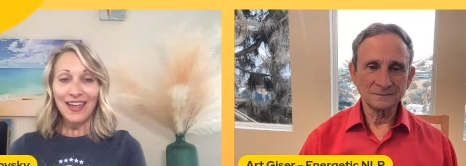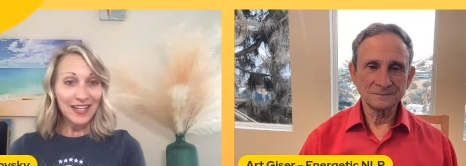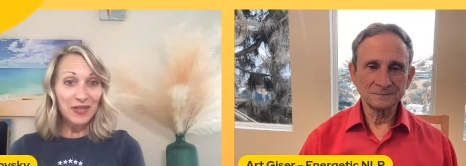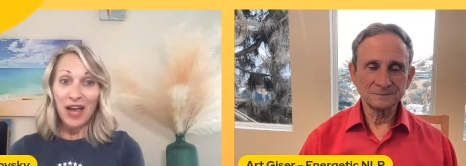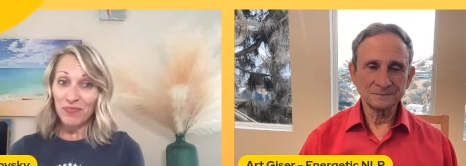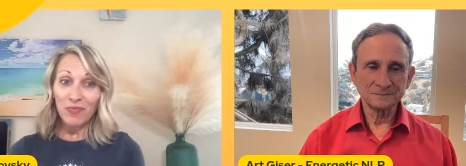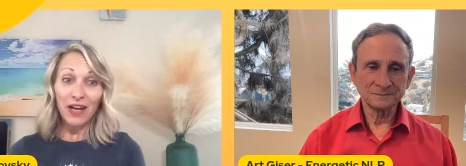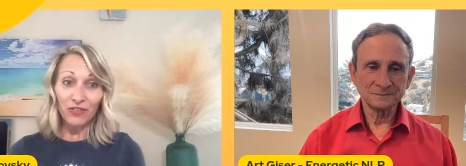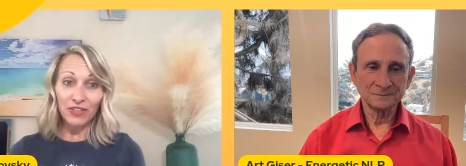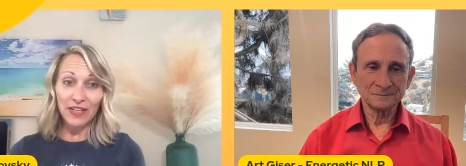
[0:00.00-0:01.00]
Speaker 1: and it's I,
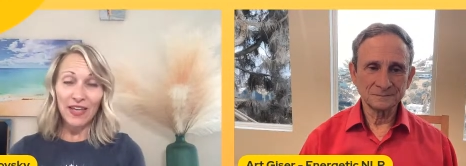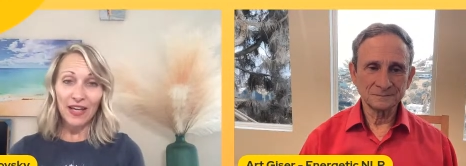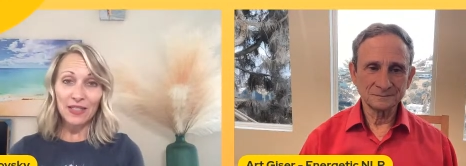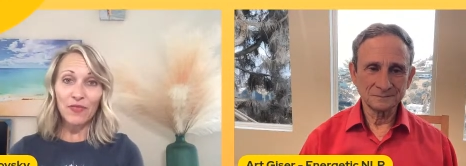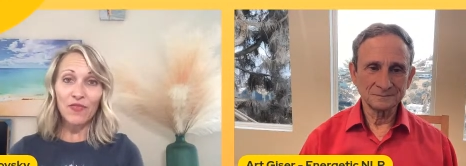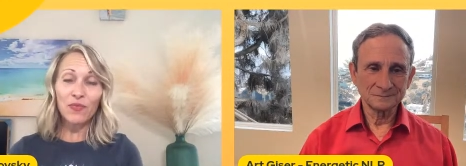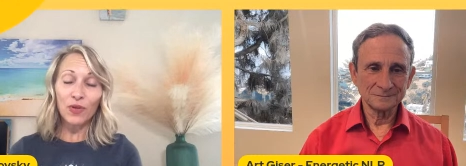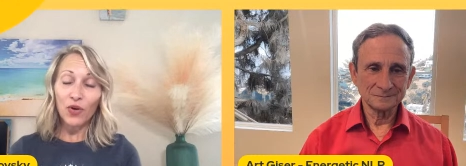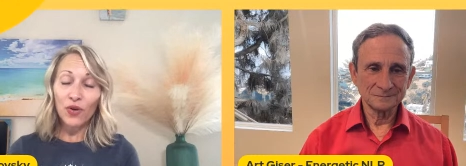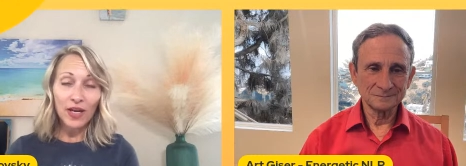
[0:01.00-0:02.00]
I really think it's
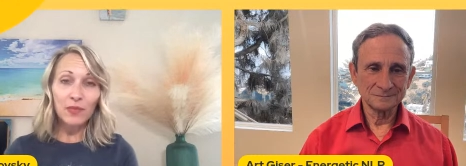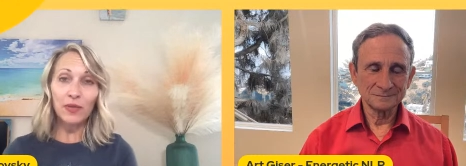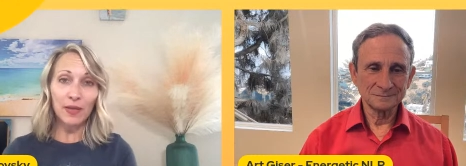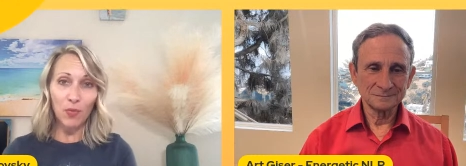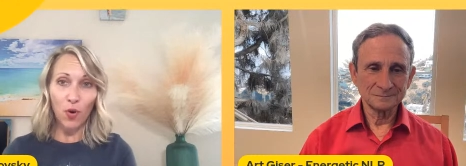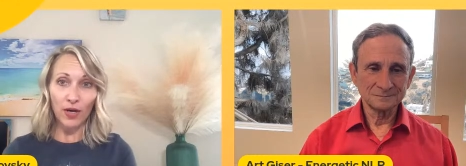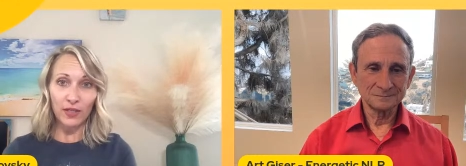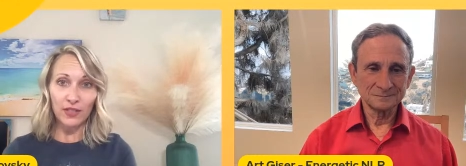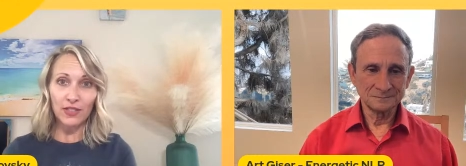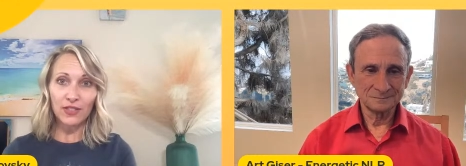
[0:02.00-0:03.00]
incredibly
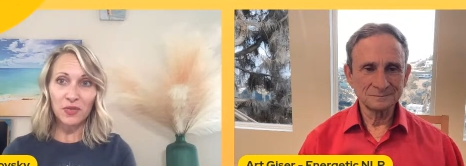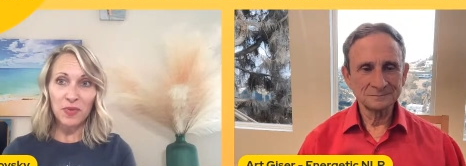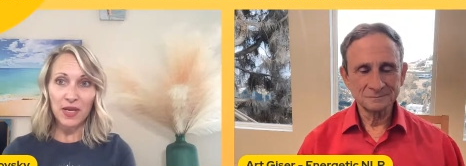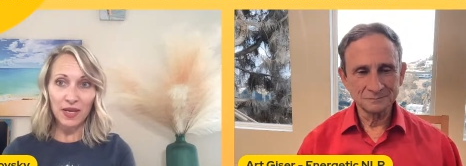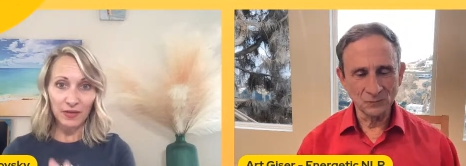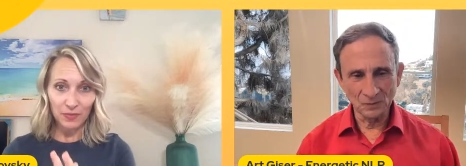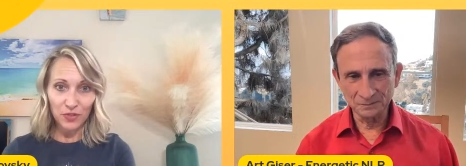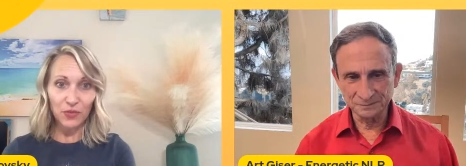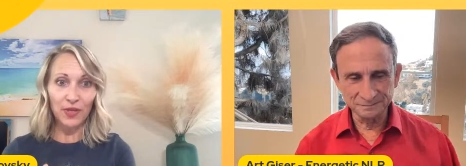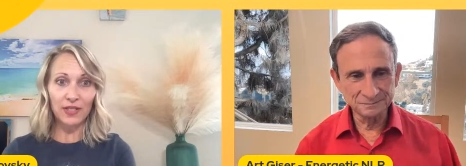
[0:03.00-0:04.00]
important to be
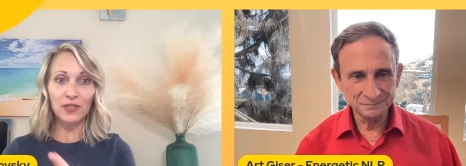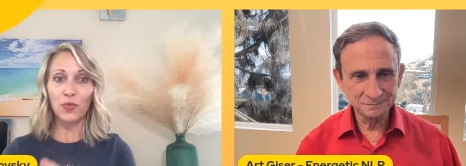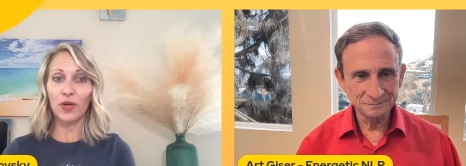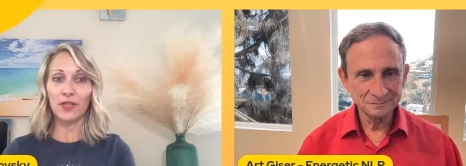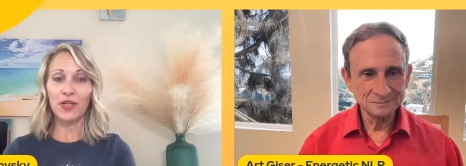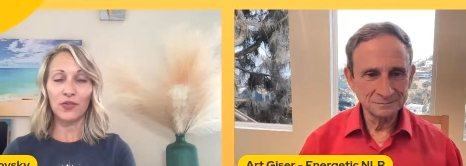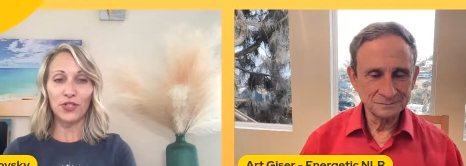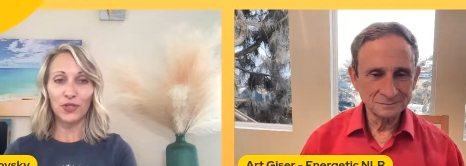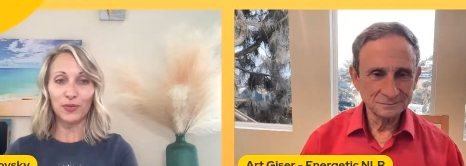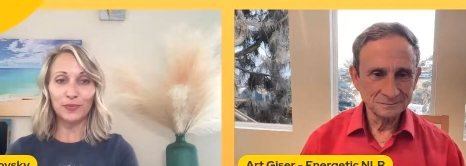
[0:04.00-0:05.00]
doing this work that you
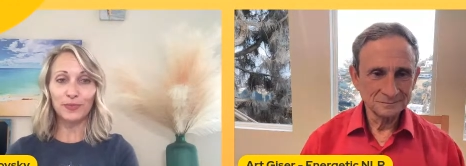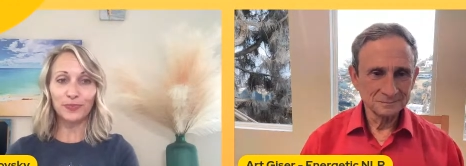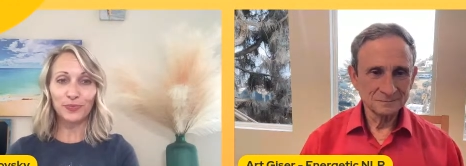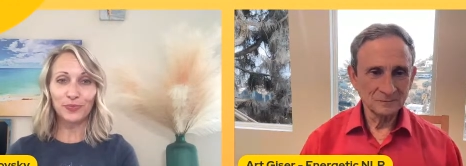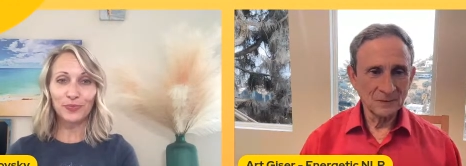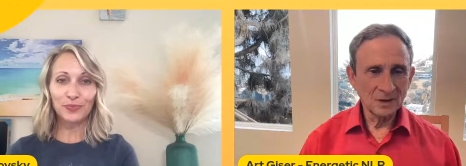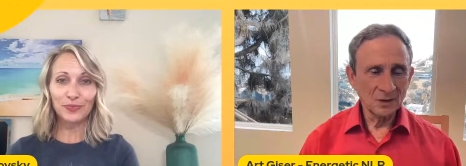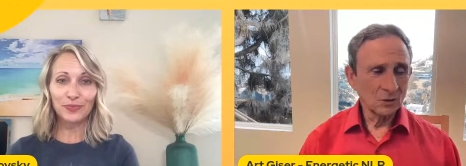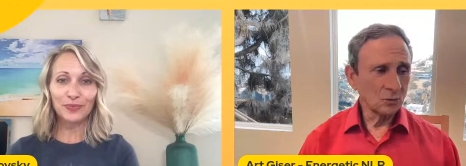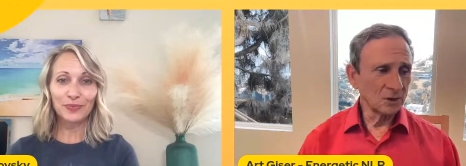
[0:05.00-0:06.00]
do
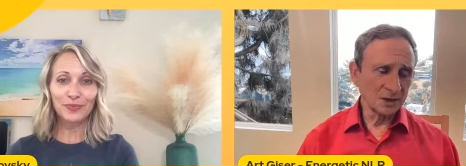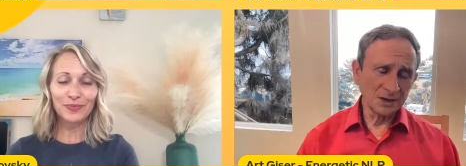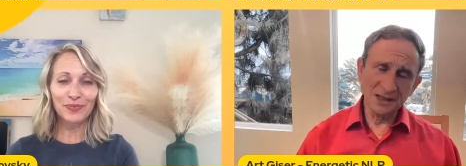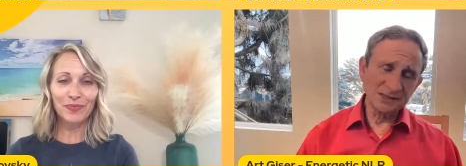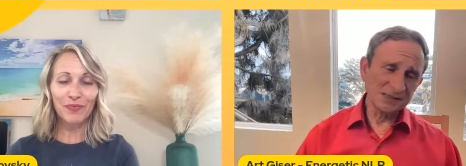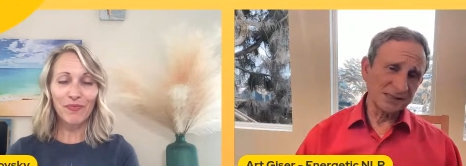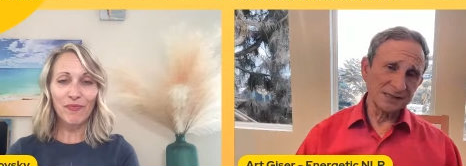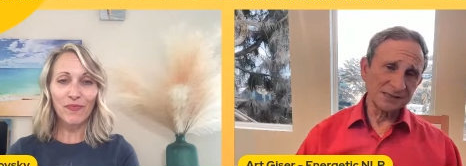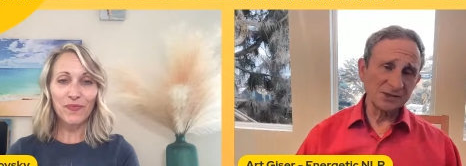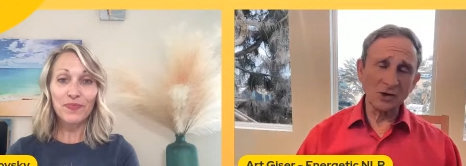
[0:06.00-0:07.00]
Speaker 2: again, I just say
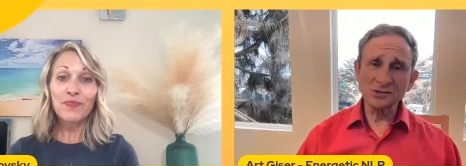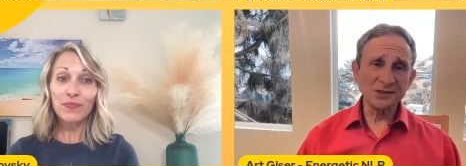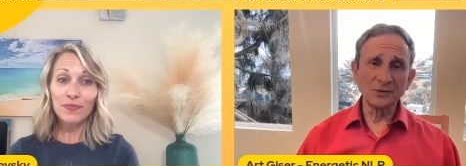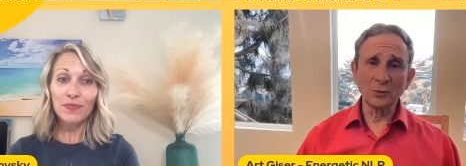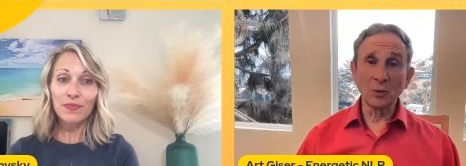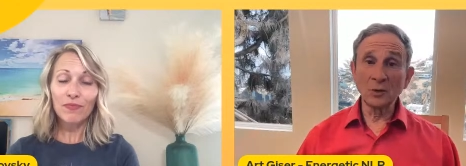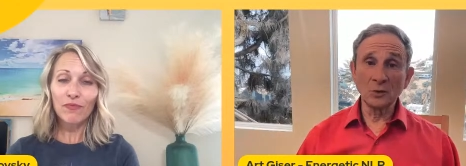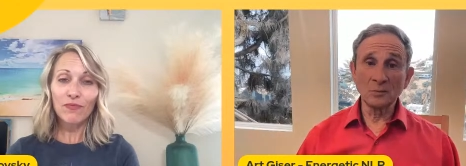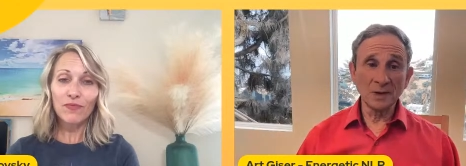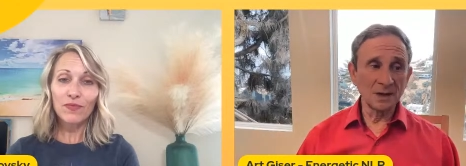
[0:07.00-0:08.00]
it starts in the
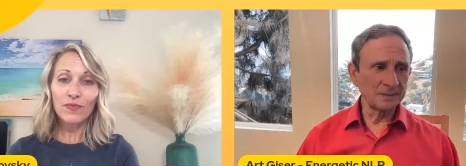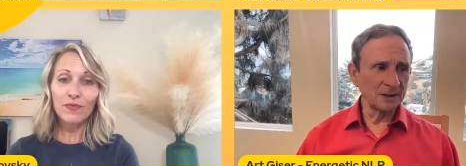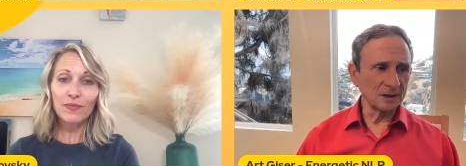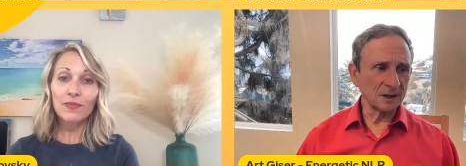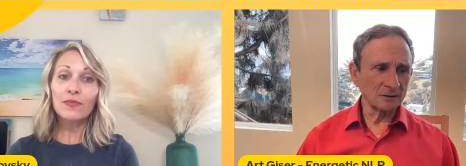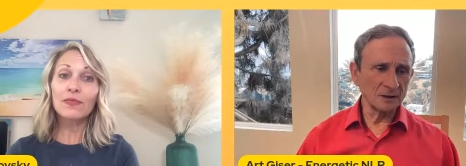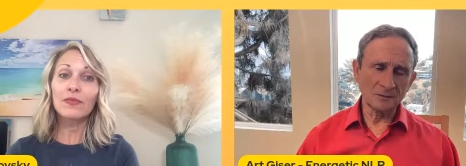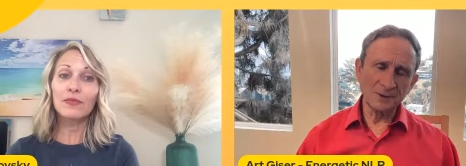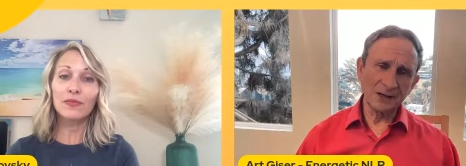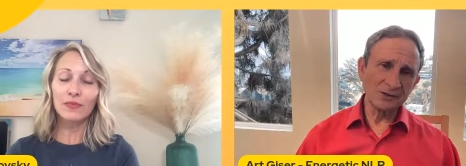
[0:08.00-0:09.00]
womb. I mean, our, mm
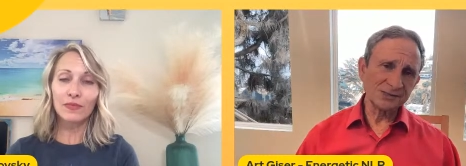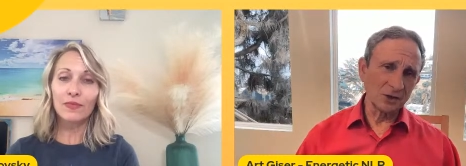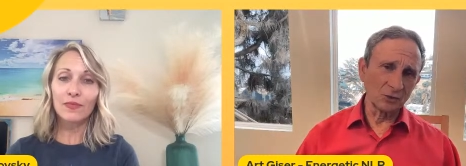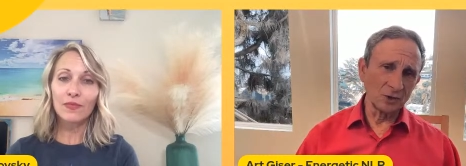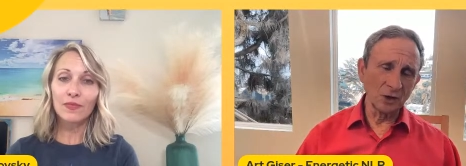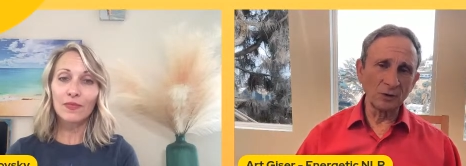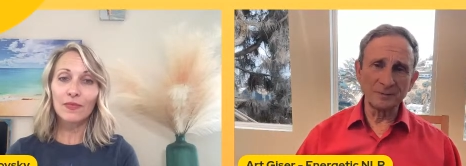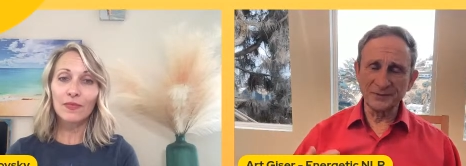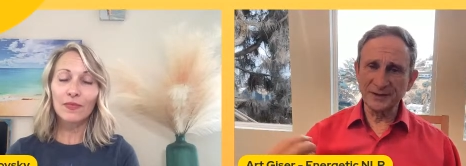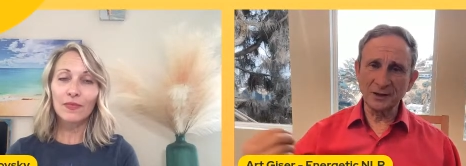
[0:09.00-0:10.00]
-hmm. parents don't know it,
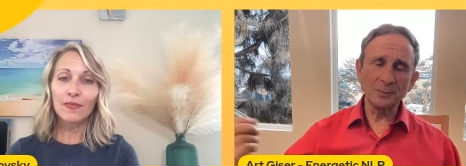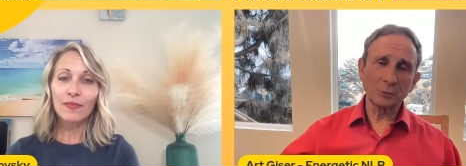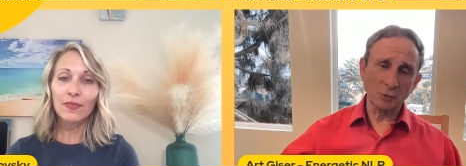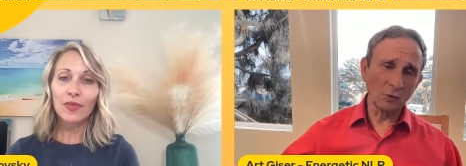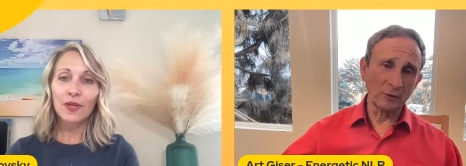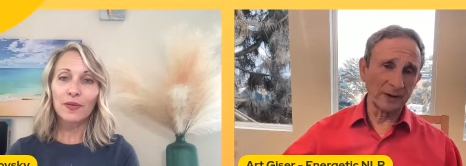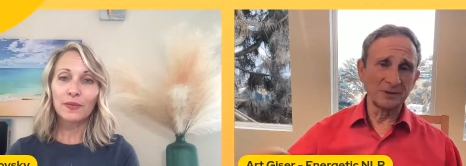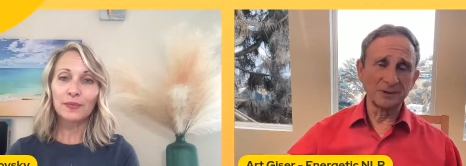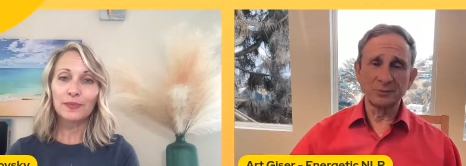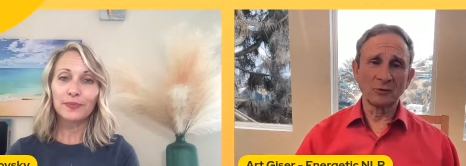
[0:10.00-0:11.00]
but they're programmed
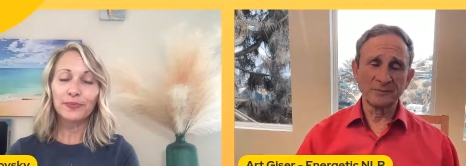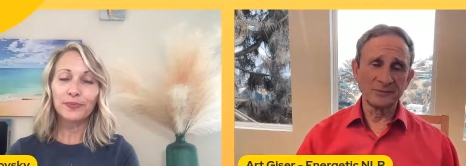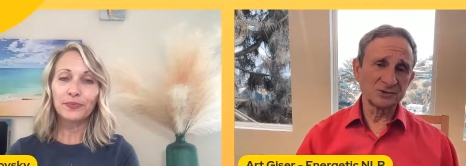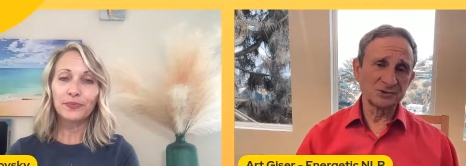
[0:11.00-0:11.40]
to program their